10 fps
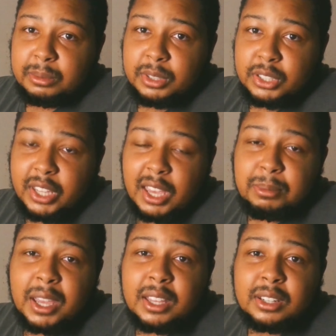
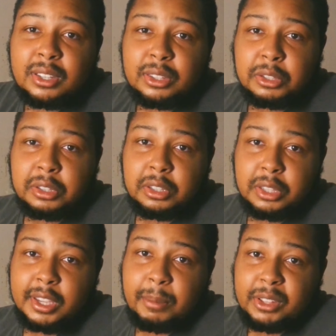Sandman, the
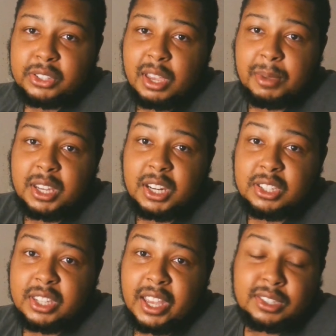thing about Sandman
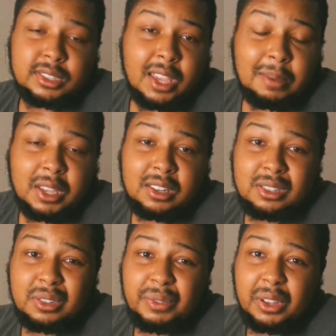is, yes, Sandman
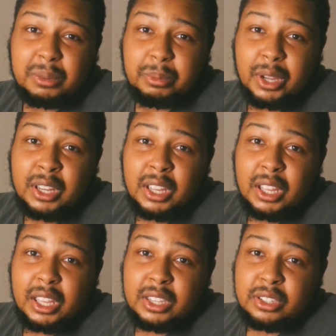is a villain, but
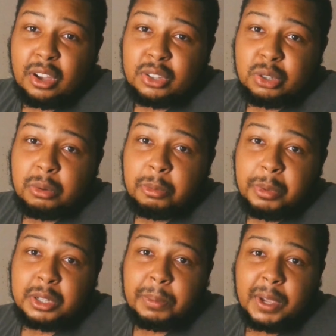he's also
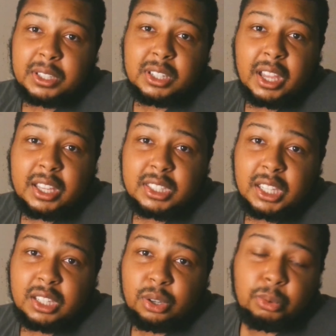been depicted as,
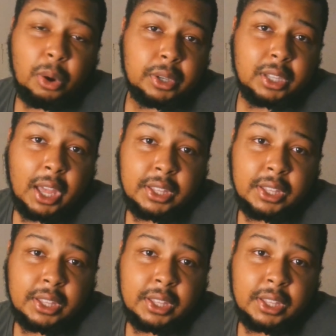like, heroic at